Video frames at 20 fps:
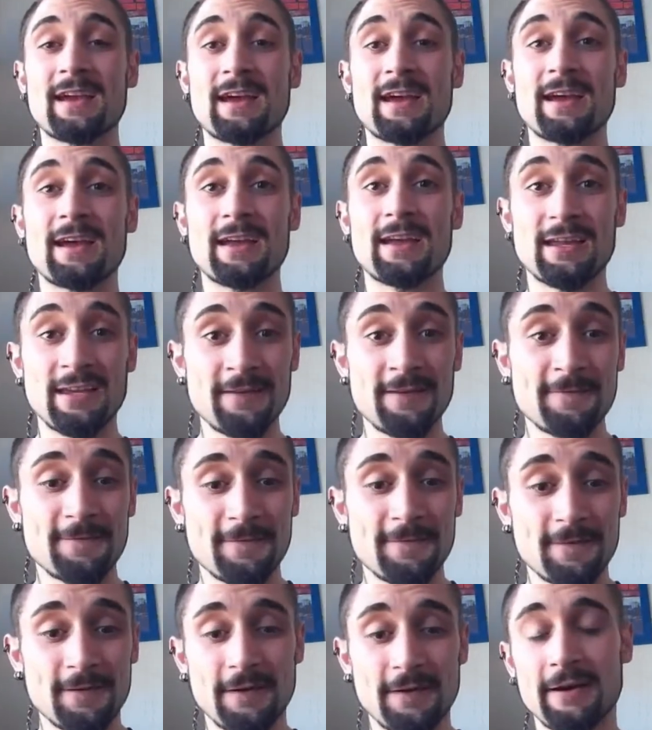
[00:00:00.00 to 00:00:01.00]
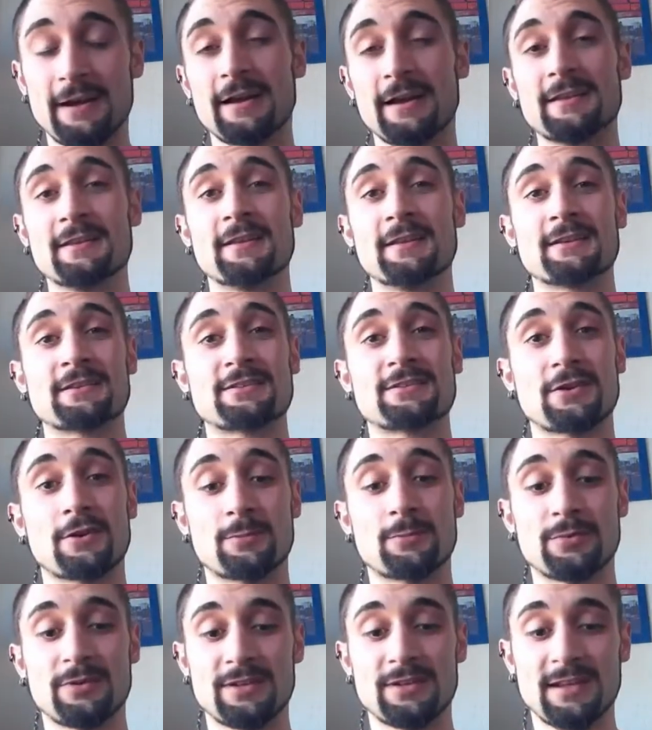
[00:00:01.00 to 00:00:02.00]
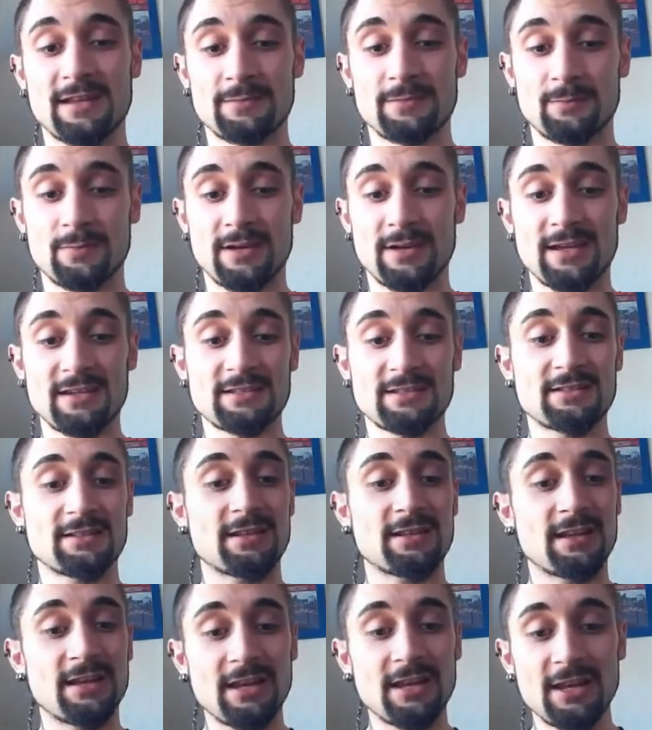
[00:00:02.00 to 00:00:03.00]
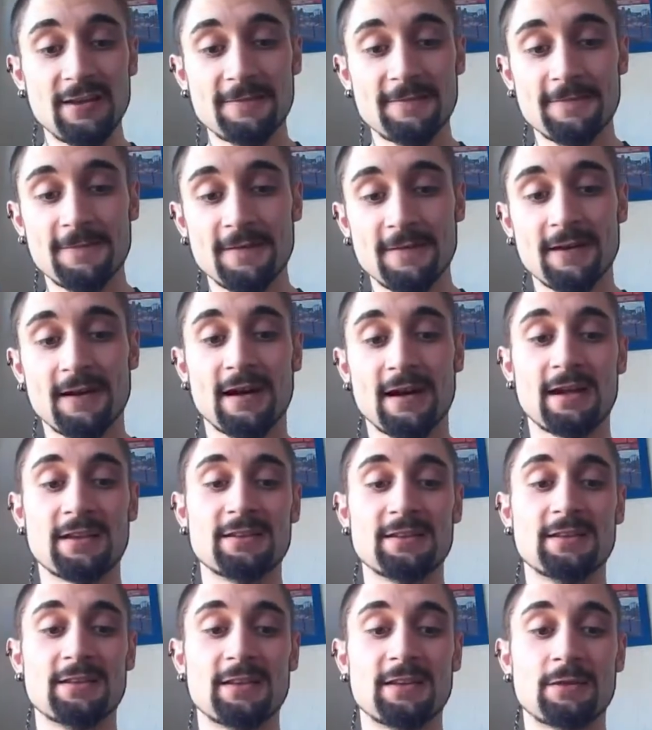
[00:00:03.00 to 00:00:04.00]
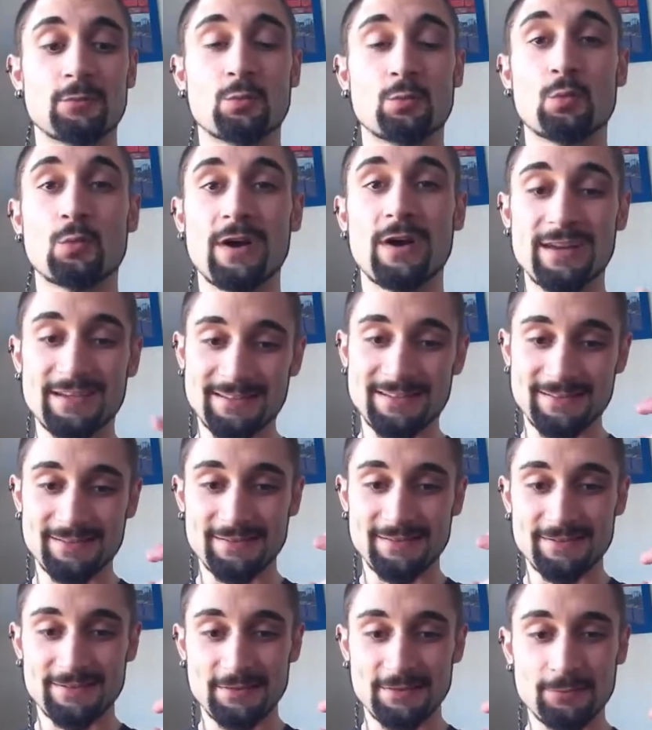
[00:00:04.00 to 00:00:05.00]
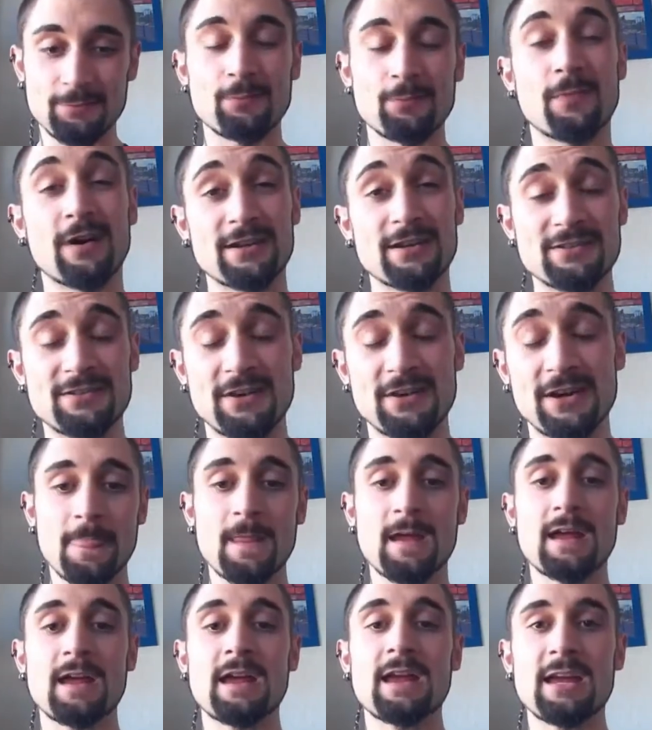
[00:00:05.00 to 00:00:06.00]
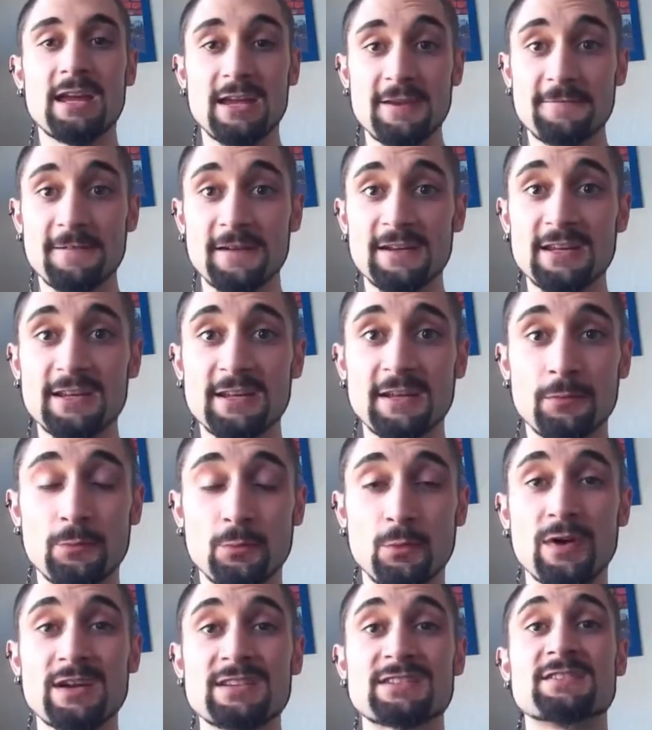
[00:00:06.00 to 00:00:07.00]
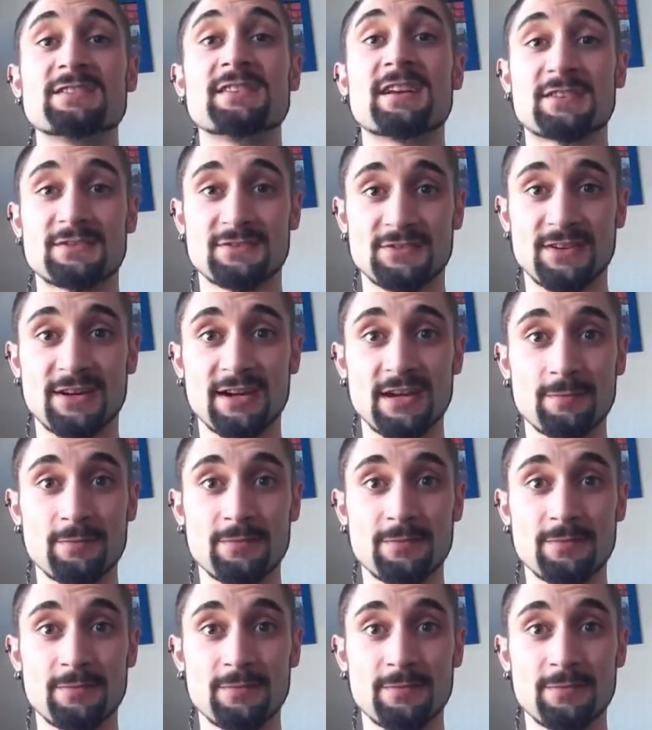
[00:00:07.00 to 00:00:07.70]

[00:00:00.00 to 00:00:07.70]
If I didn't stop in that place, if I didn't waste my time, if I didn't waste that time,